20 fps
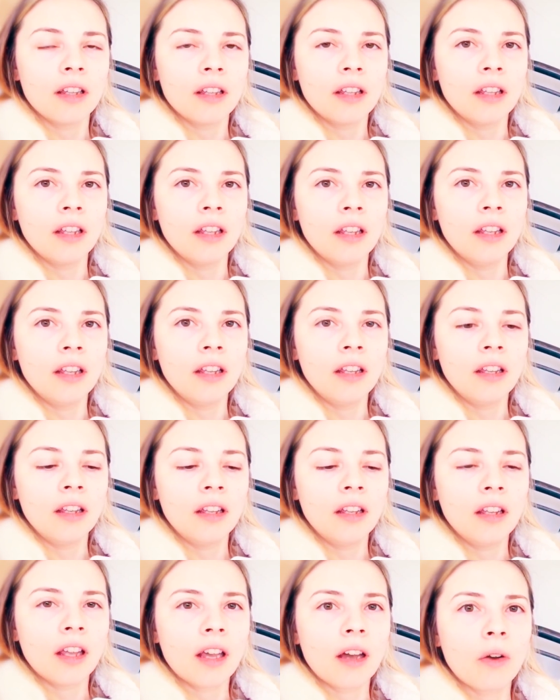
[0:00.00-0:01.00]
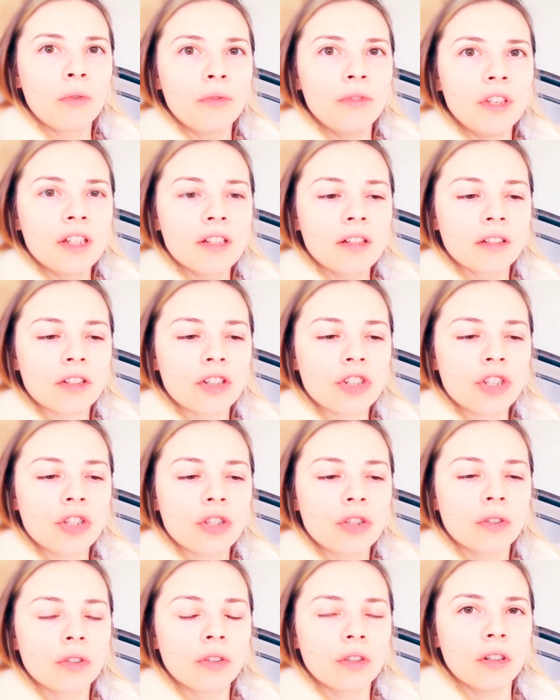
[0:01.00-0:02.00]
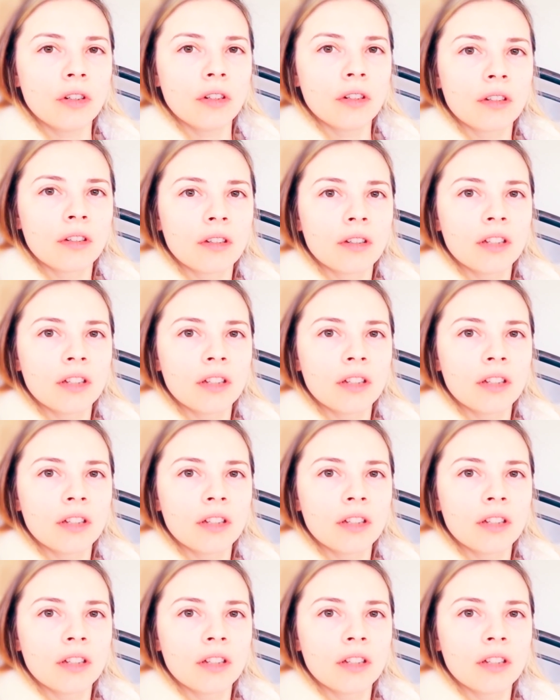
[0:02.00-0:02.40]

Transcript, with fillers: And I saw